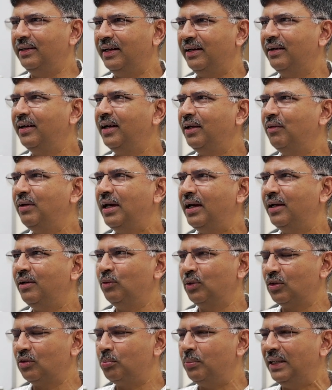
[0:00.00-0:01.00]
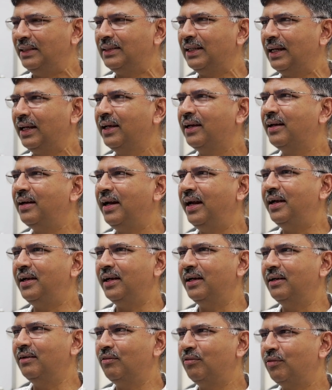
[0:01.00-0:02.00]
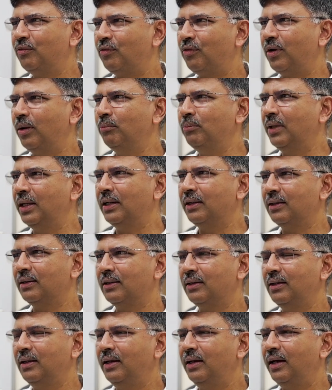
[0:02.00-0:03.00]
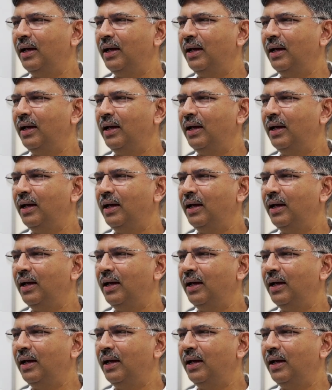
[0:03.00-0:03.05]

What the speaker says: generative AI was basically created from the